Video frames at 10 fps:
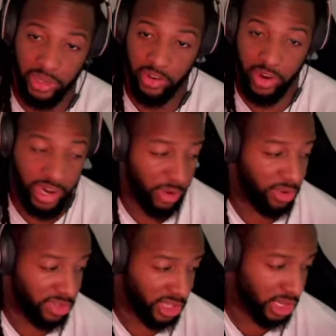Right now we've
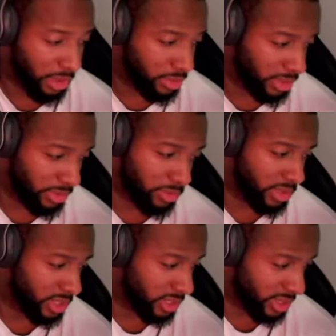seen a couple people,
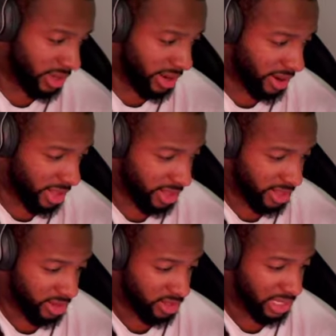but
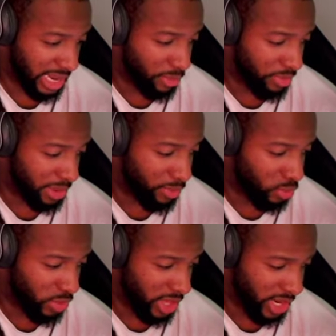there's a lot more people
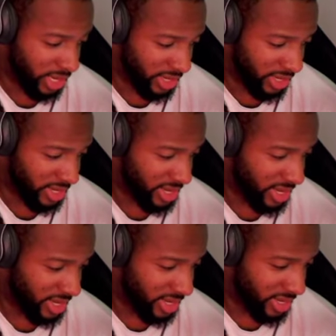that uh
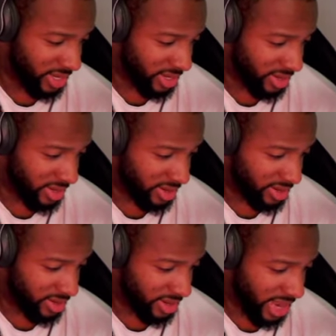
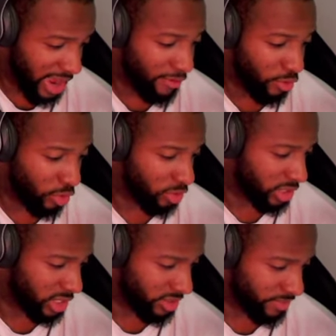have roles
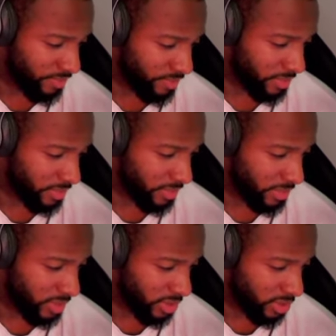here.
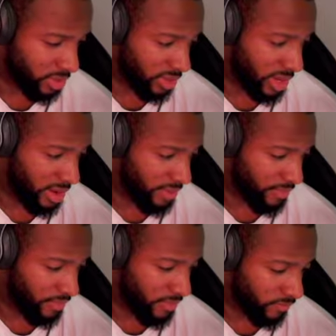So yeah.
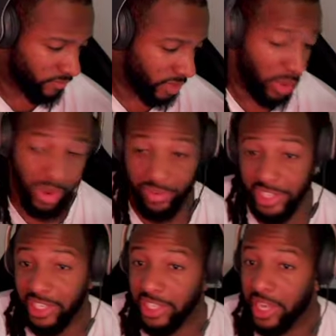And we haven't
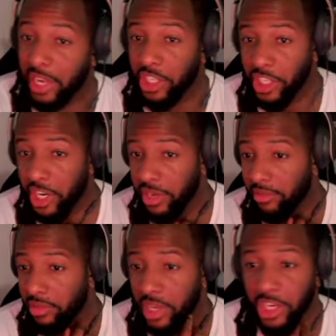seen Sajin yet.
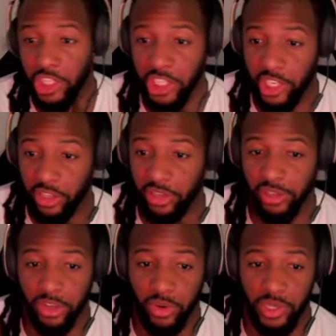Sajin either.
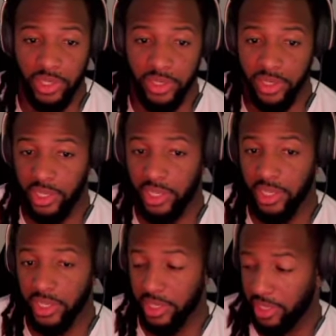So uh
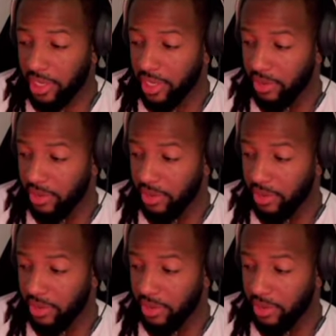yeah.